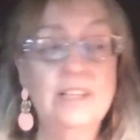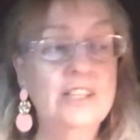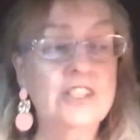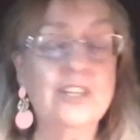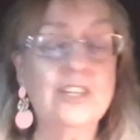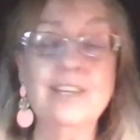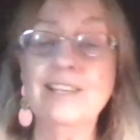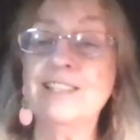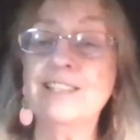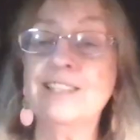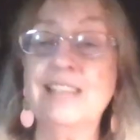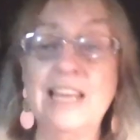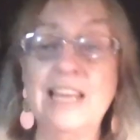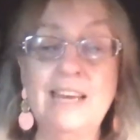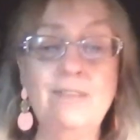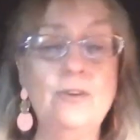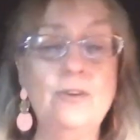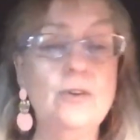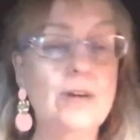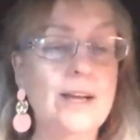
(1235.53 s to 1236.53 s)
It's going to
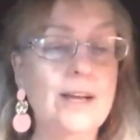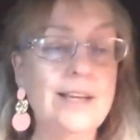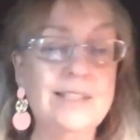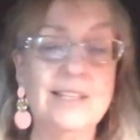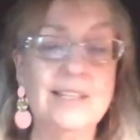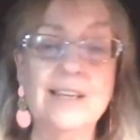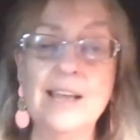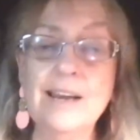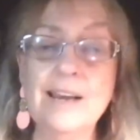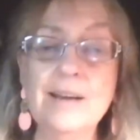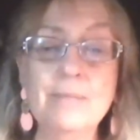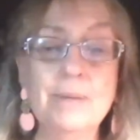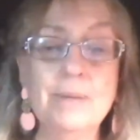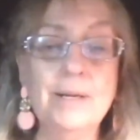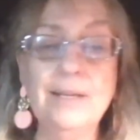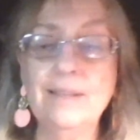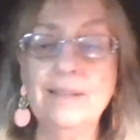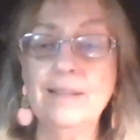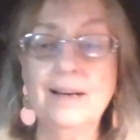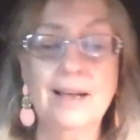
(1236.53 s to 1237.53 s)
save you guys the kind of
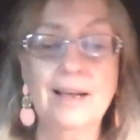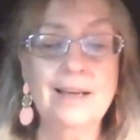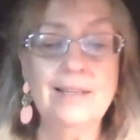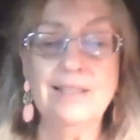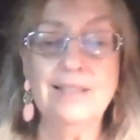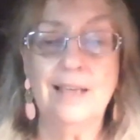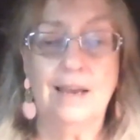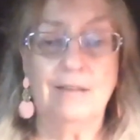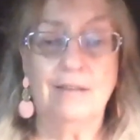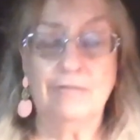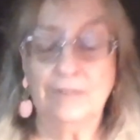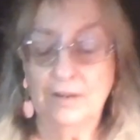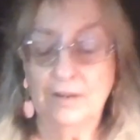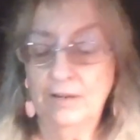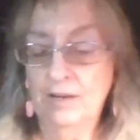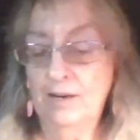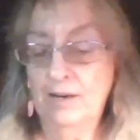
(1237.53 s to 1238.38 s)
money that I save.